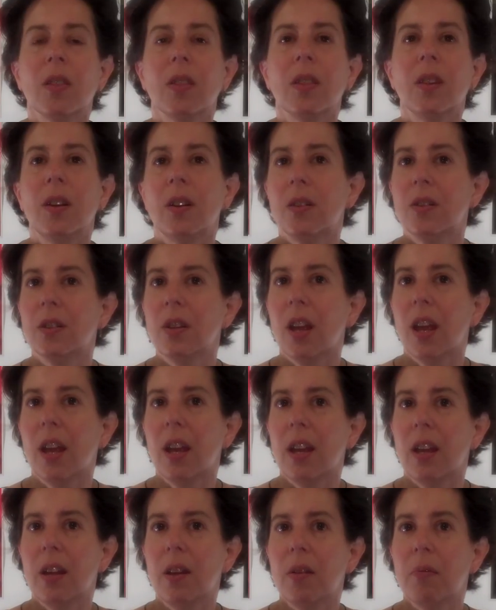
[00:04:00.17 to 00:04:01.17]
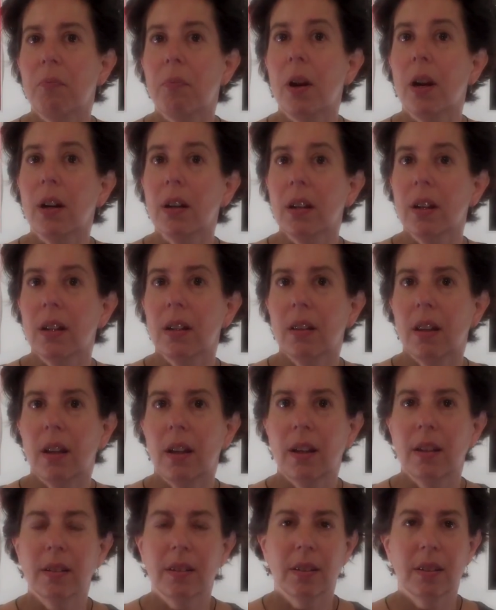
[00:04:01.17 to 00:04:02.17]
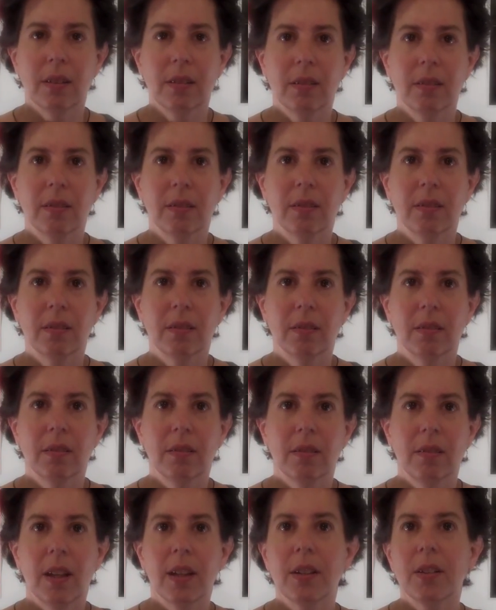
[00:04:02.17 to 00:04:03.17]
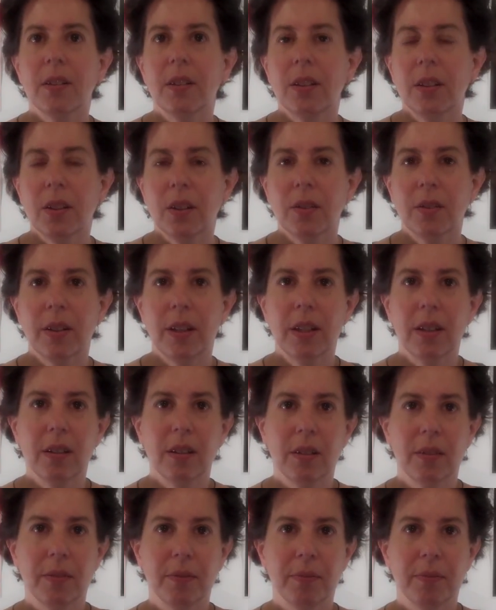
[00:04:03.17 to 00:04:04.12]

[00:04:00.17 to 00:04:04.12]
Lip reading: There's a parking lot next to the creek